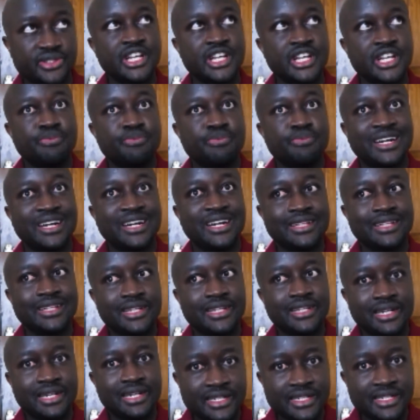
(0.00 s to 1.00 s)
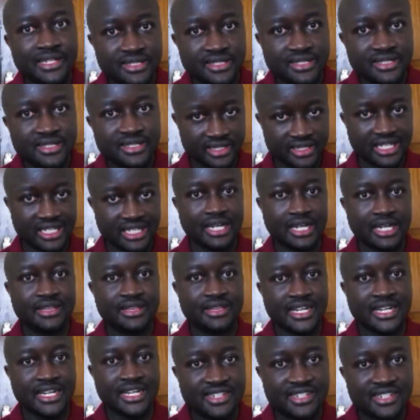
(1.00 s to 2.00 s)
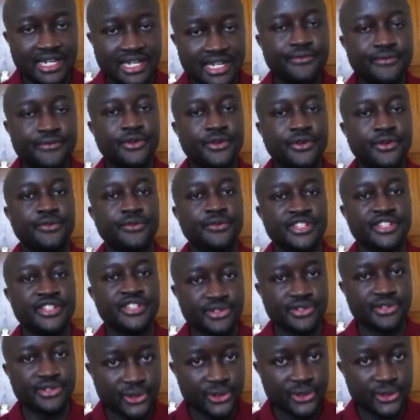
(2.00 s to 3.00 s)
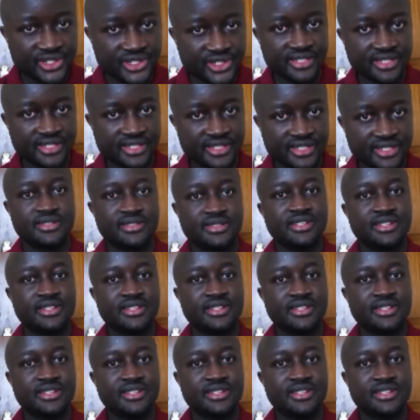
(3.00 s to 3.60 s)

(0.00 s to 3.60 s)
But nonetheless, that level of disclosures,